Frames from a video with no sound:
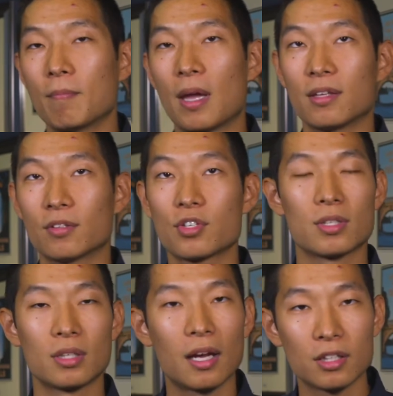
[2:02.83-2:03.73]
And they're
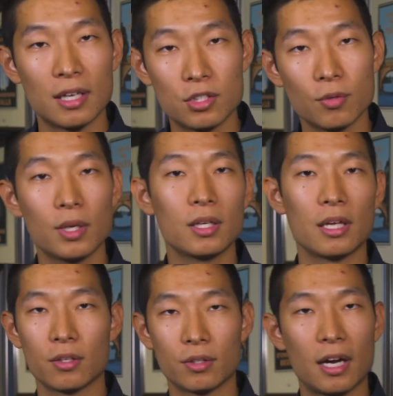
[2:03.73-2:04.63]
just not into it
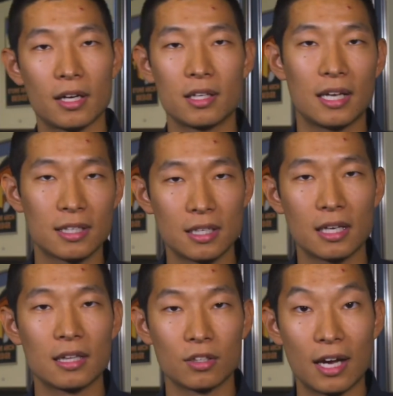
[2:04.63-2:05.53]
and they're not
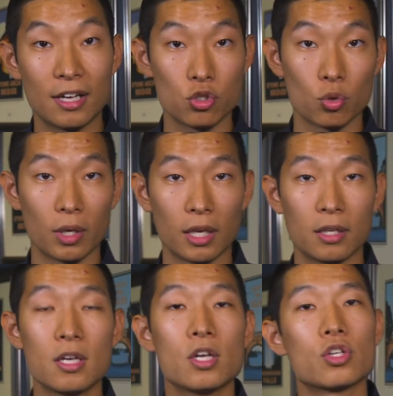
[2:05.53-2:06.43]
connecting and they're not enjoying it.
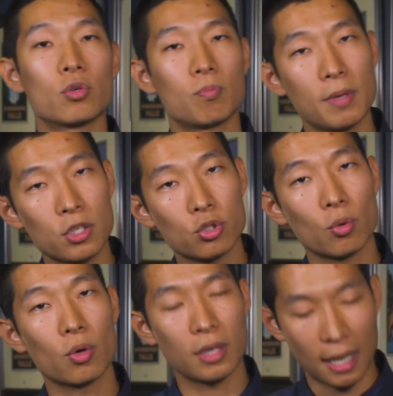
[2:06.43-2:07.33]
So be
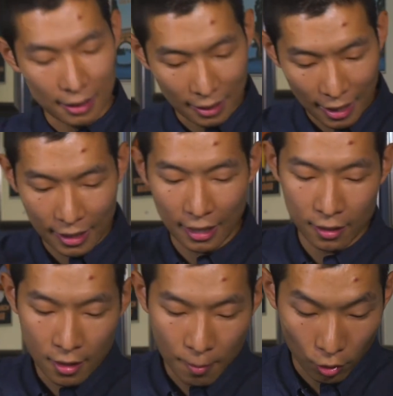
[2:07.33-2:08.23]
short and let
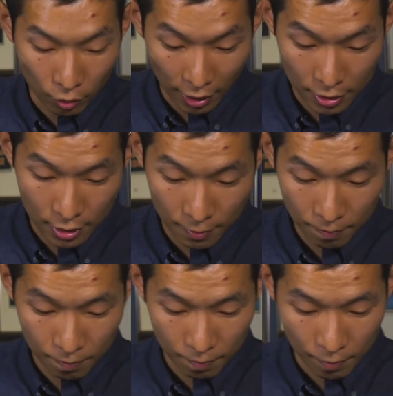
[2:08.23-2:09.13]
it progress.
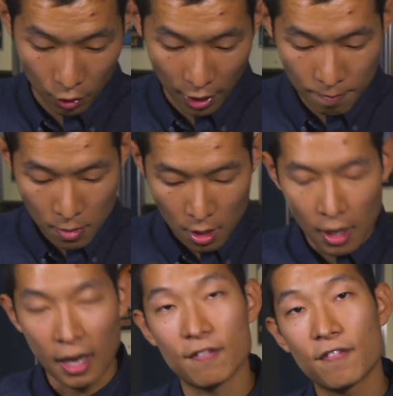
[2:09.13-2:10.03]
Okay?
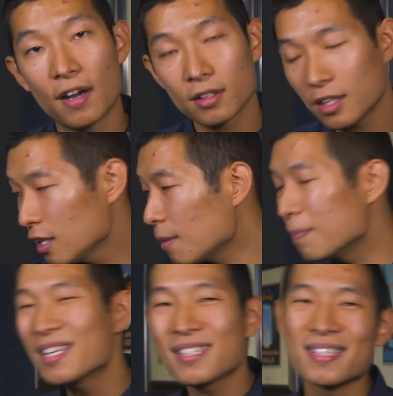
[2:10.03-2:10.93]
And finally,
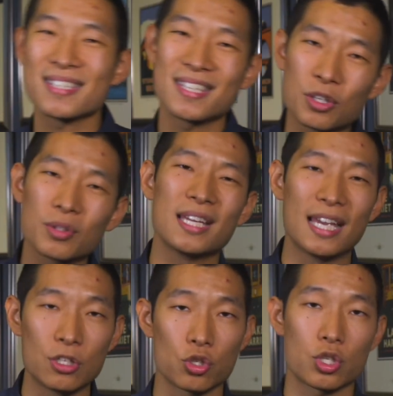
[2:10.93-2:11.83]
be sincerely
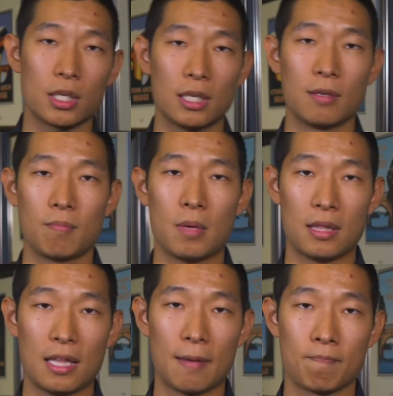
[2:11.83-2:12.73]
interested
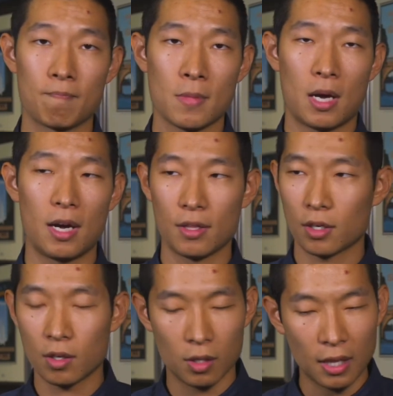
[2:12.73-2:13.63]
in them.
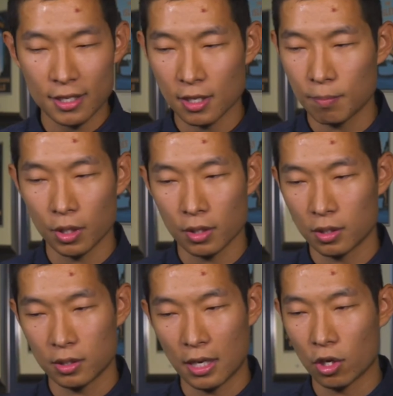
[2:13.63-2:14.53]
The classic book,
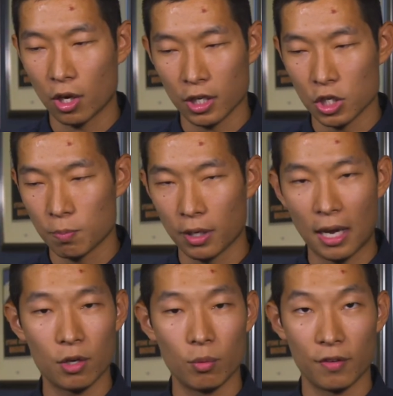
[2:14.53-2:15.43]
Dale Carnegie's book,
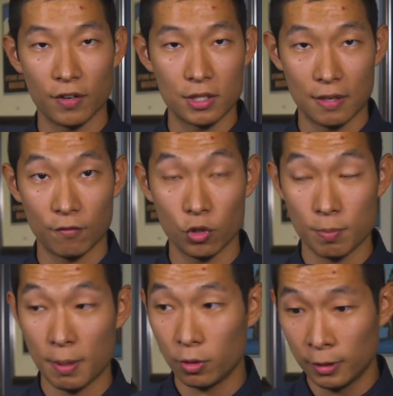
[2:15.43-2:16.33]
How to Win Friends, Influence
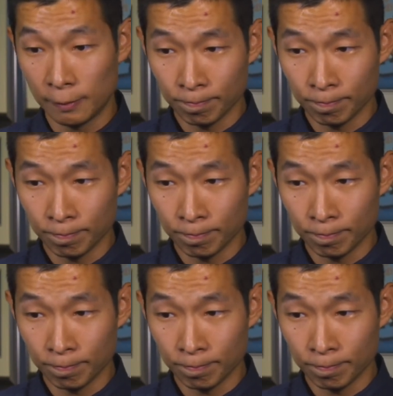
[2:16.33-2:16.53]
People,